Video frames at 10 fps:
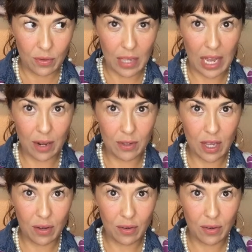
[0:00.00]
I know
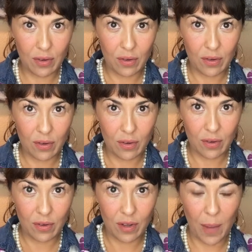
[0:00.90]
so.
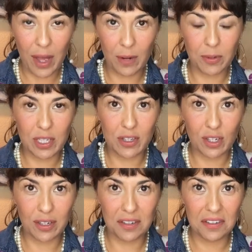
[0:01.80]
I'm 100%
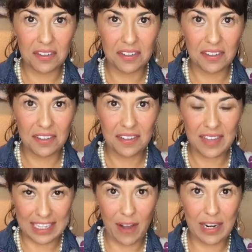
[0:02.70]
certain.
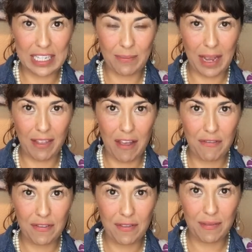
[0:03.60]
That's how it is in my
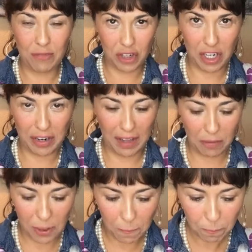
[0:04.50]
life. I'm just sharing that
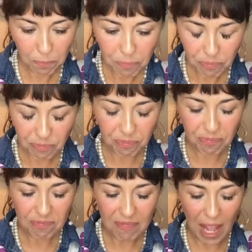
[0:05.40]
with you.
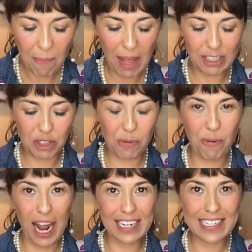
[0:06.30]
Magical
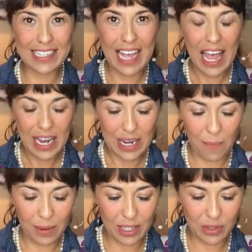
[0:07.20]
practice
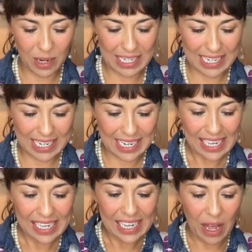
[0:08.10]
number 20,
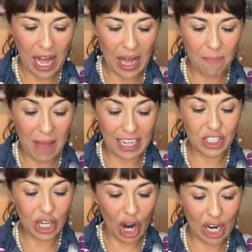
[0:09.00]

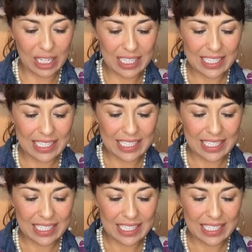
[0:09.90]
magic heart.